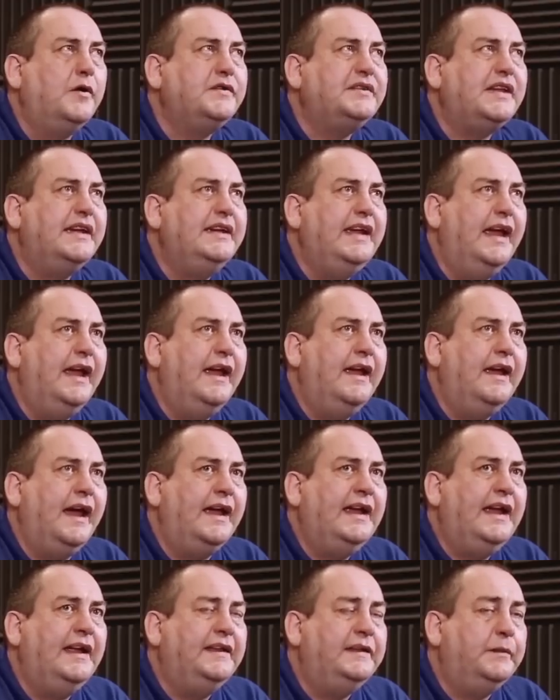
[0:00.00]
all I hear,
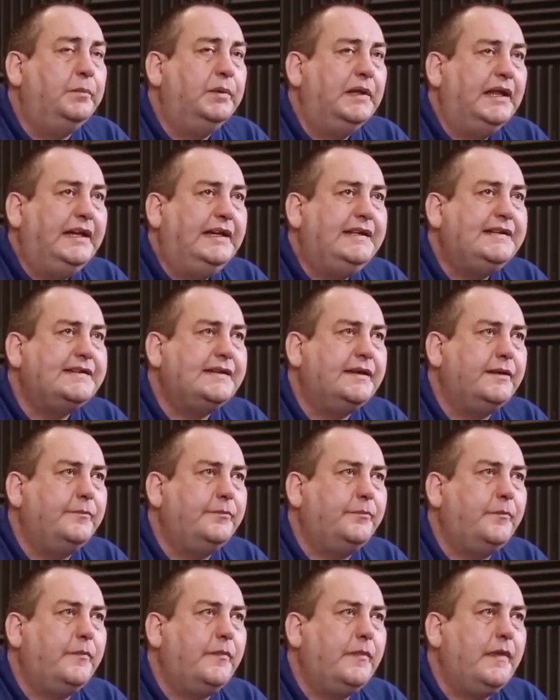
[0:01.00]
I hear the police,
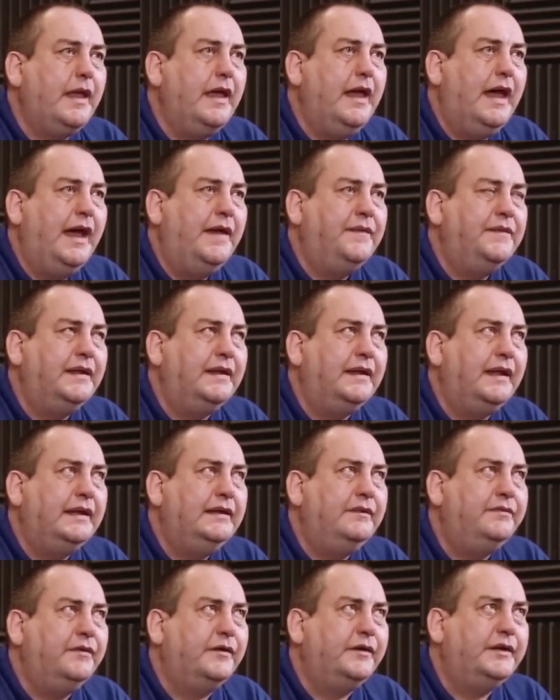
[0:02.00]
and they're
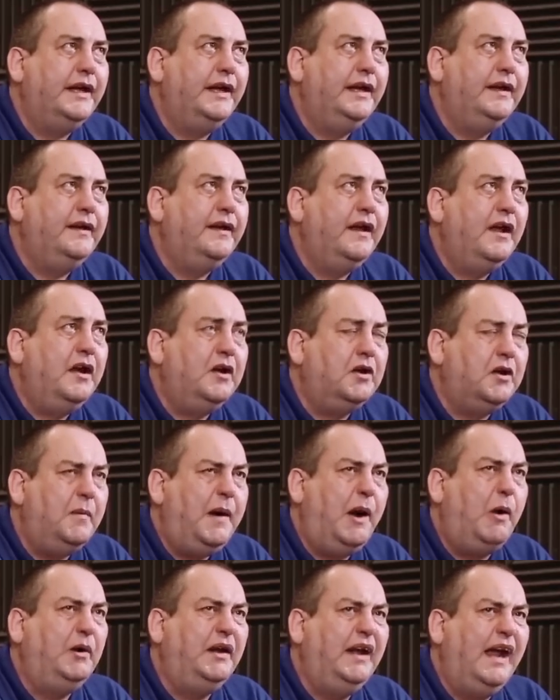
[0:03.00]
like fucking
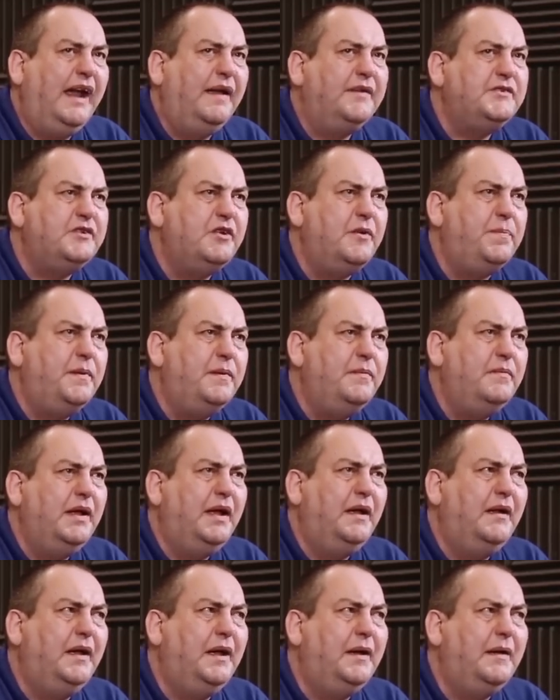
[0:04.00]
come out with your hands up and blah,
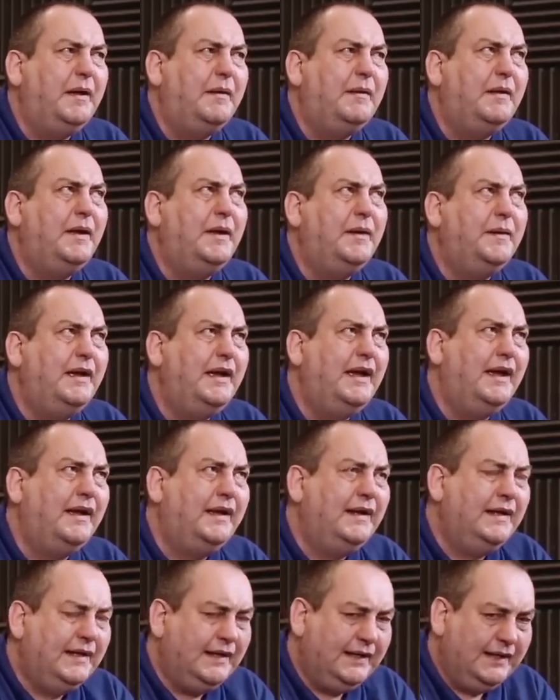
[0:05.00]
blah,
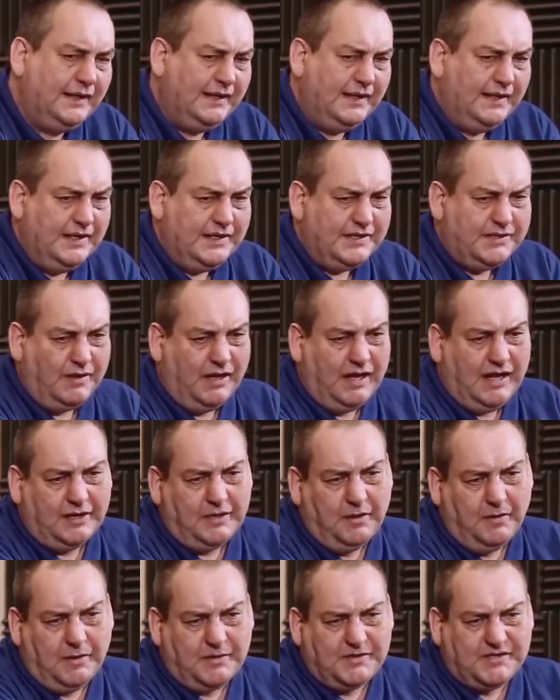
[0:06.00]
blah. So I
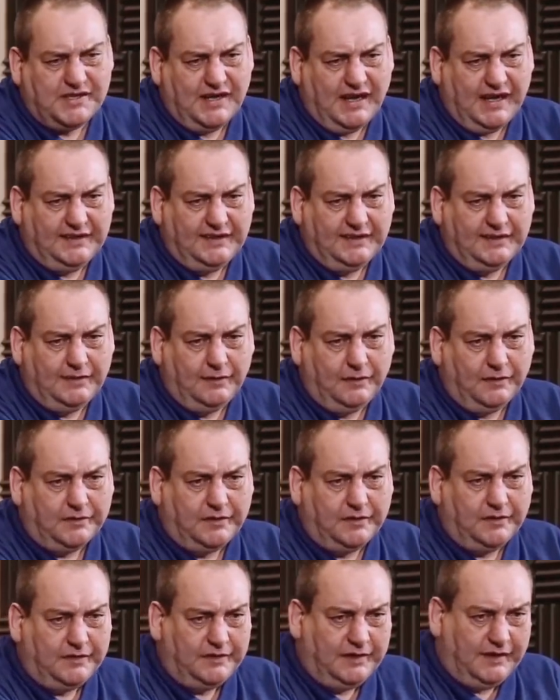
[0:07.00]
go outside and
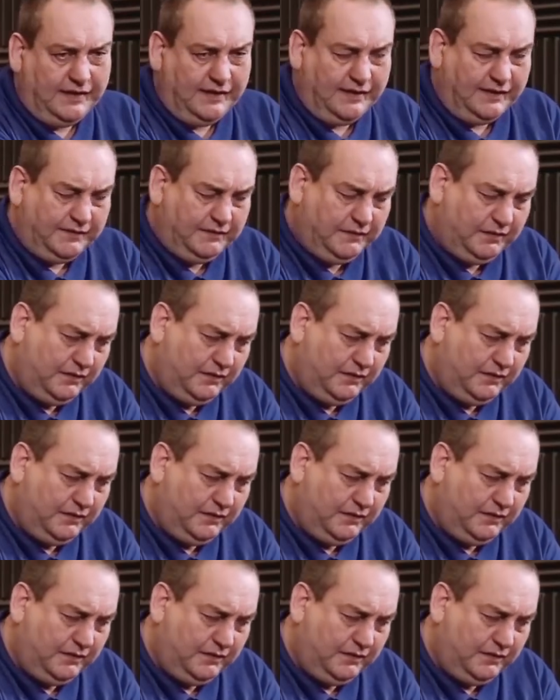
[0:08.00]
look, and